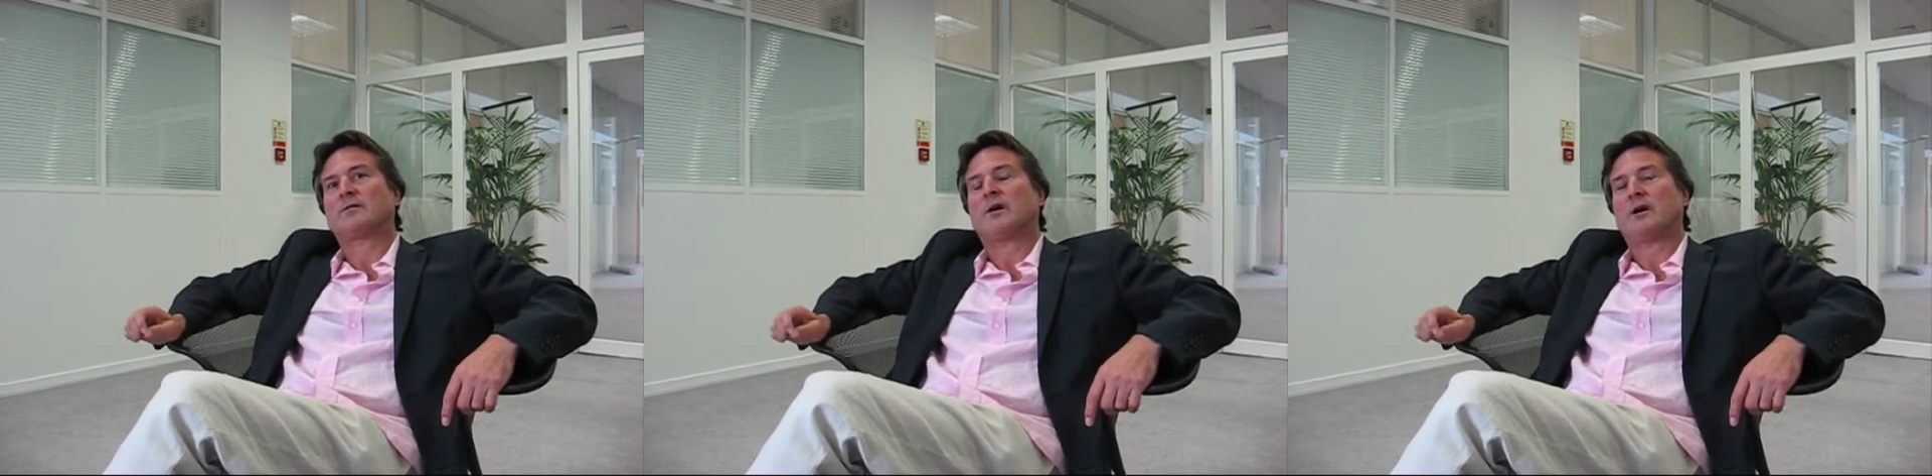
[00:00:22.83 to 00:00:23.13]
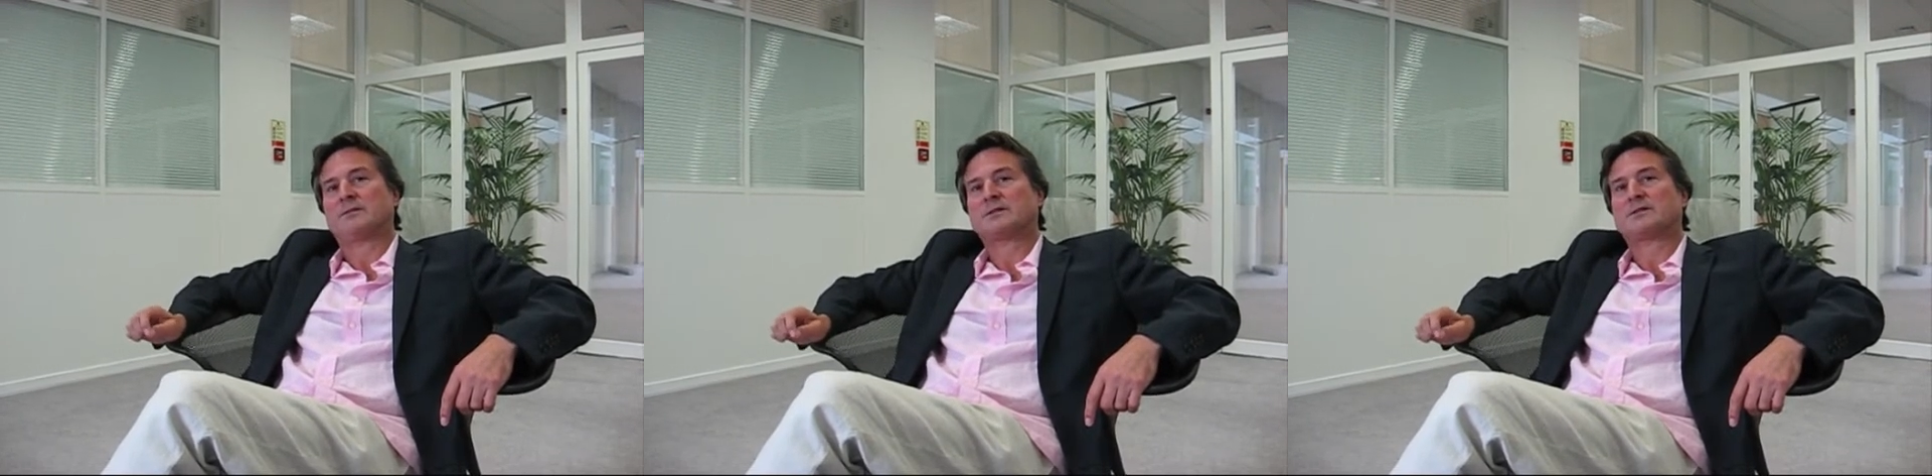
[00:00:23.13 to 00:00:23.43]

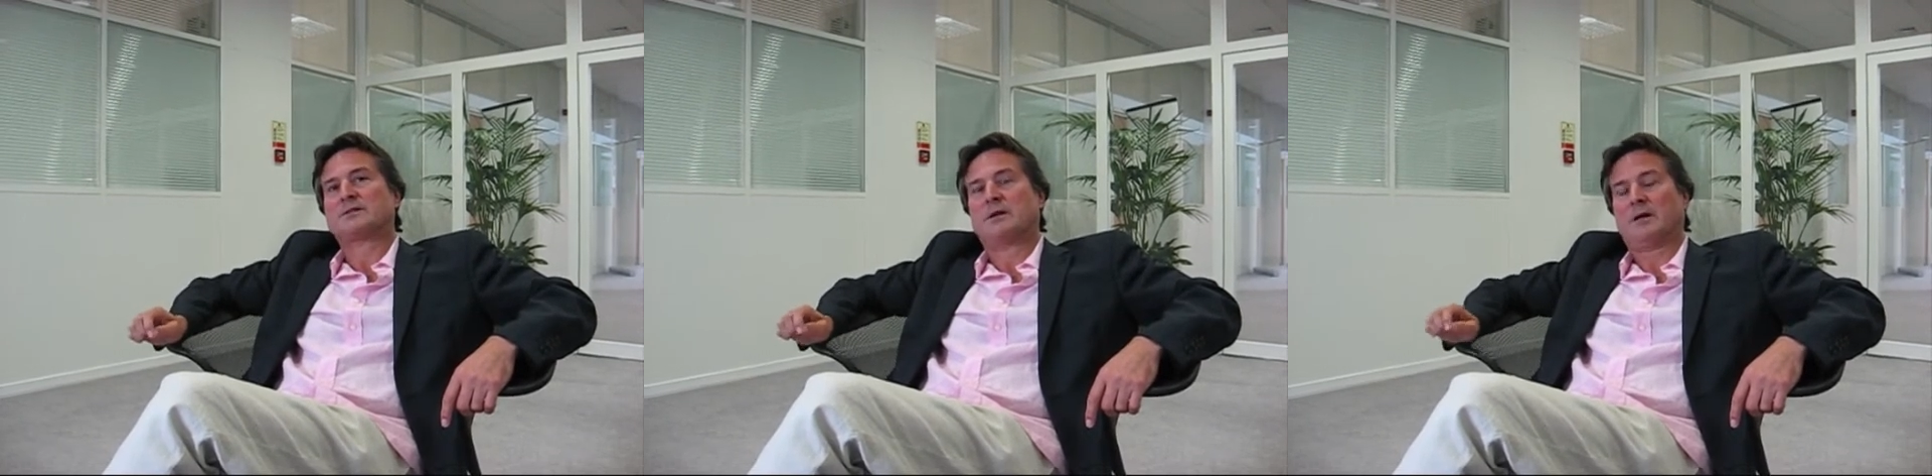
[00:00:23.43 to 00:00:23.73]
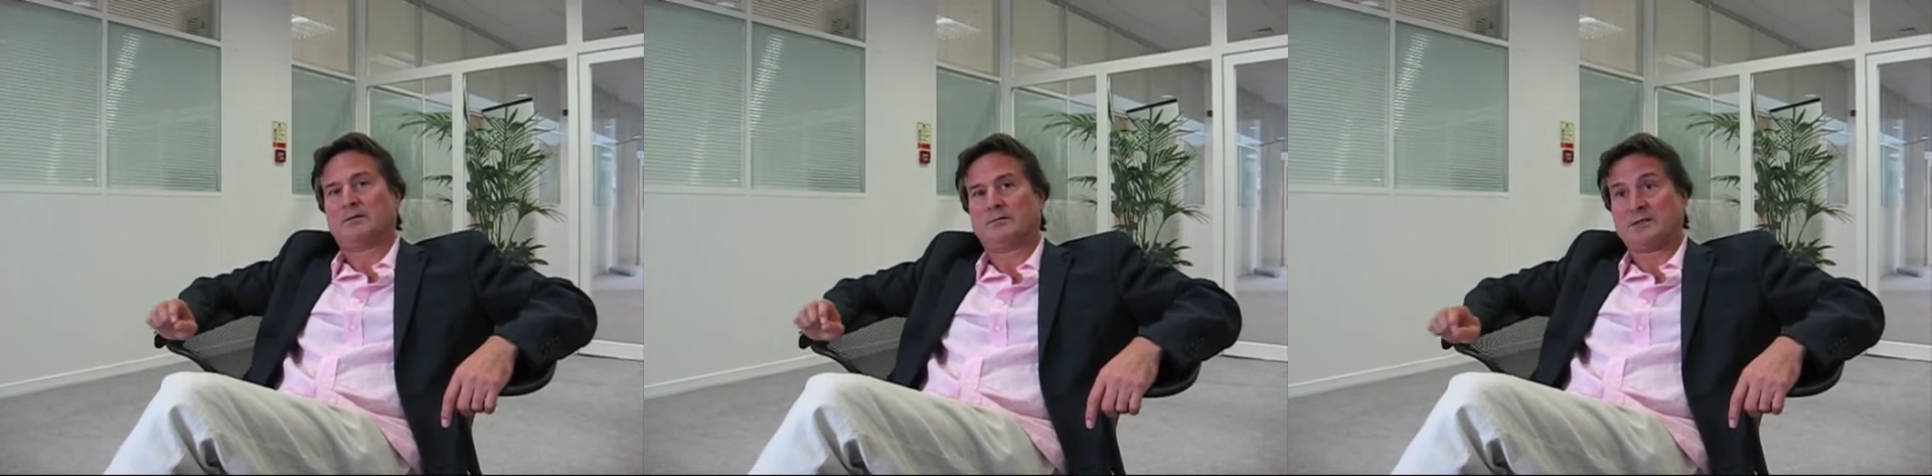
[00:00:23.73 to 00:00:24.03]
types,
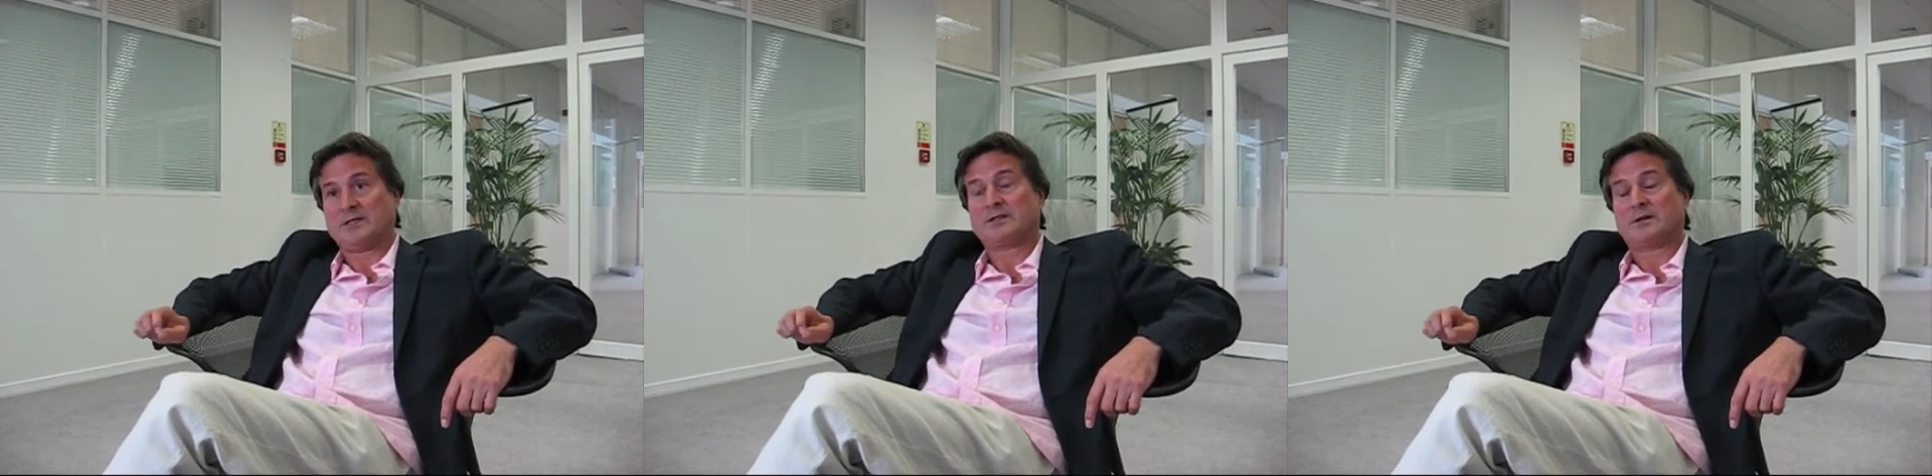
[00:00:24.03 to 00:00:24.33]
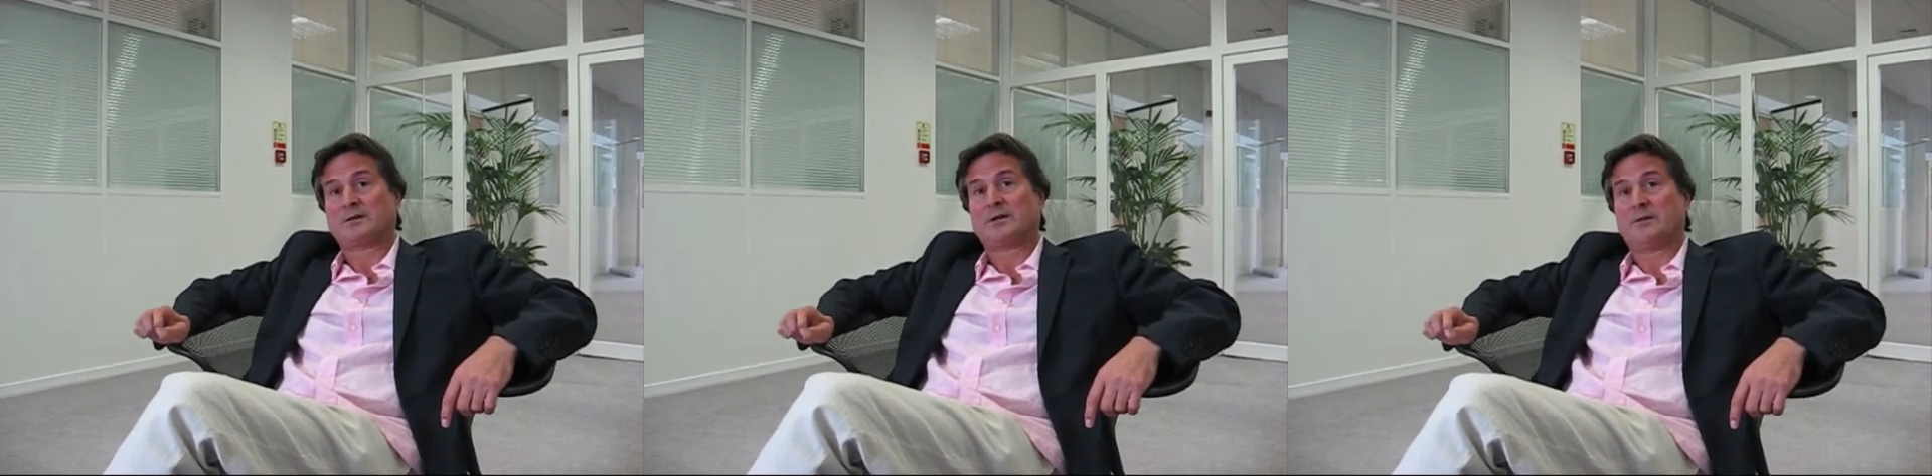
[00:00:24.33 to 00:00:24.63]
T
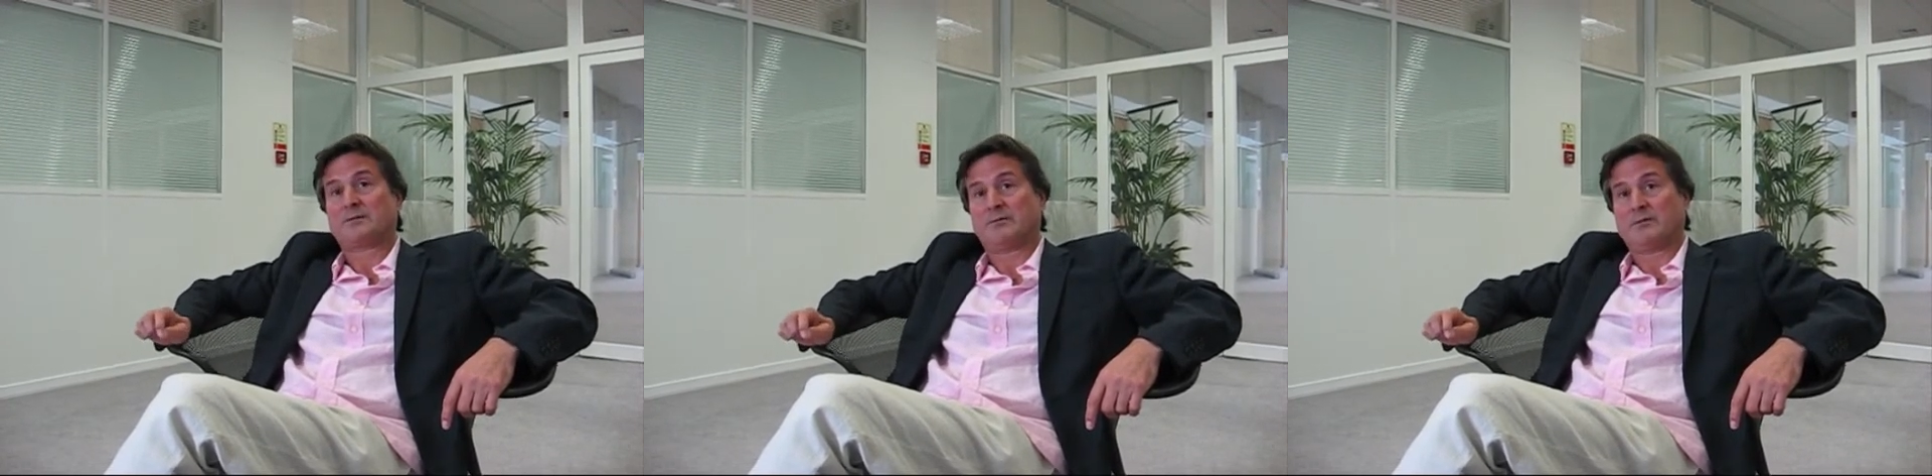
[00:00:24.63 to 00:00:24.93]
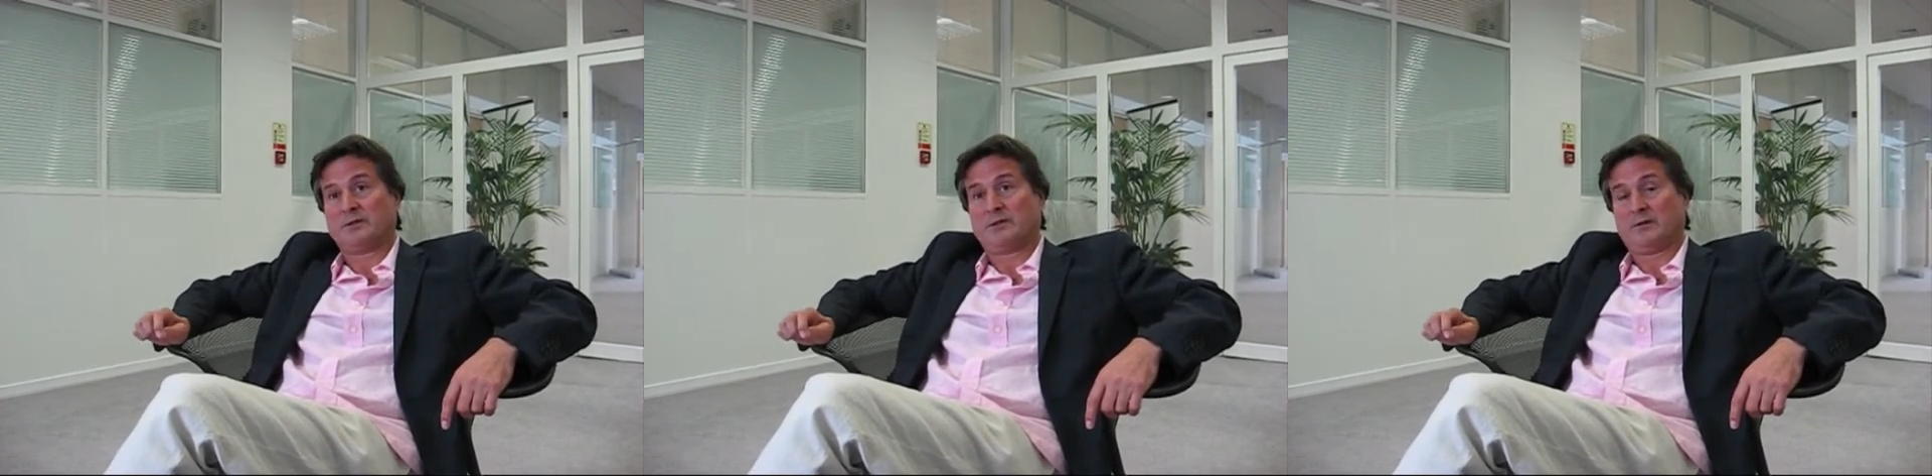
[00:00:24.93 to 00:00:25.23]
cell types in
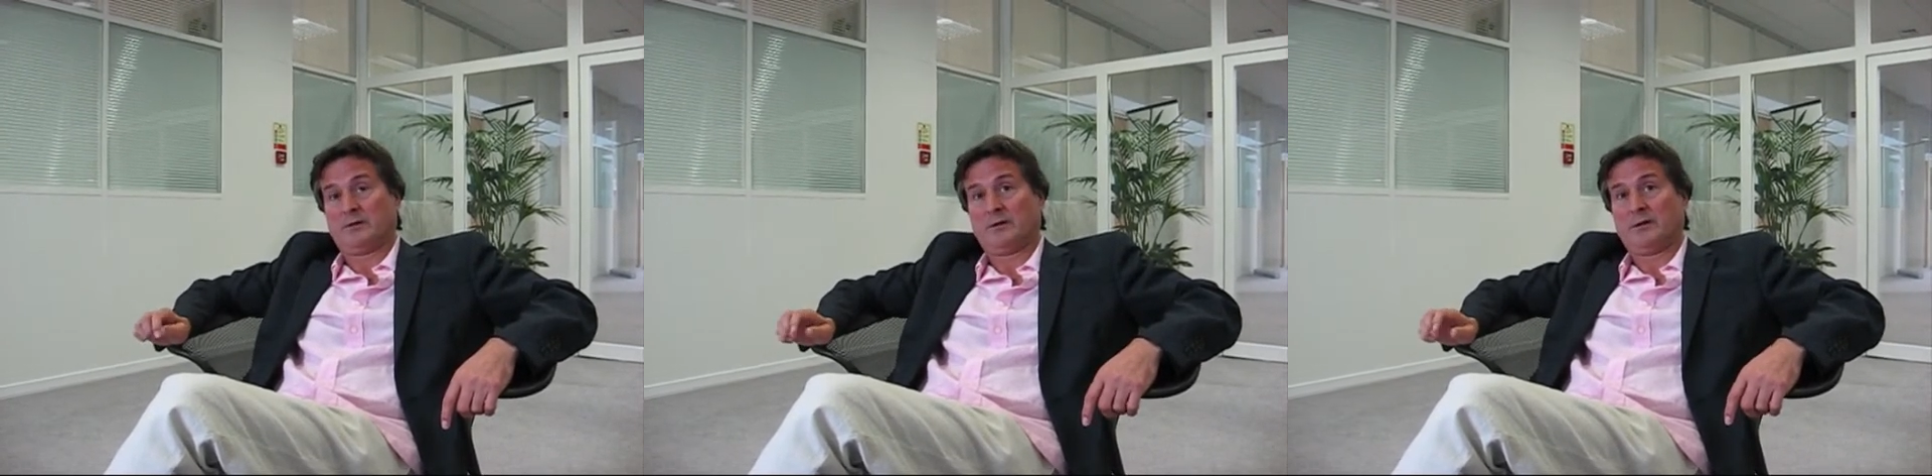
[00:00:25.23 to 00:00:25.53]
particular,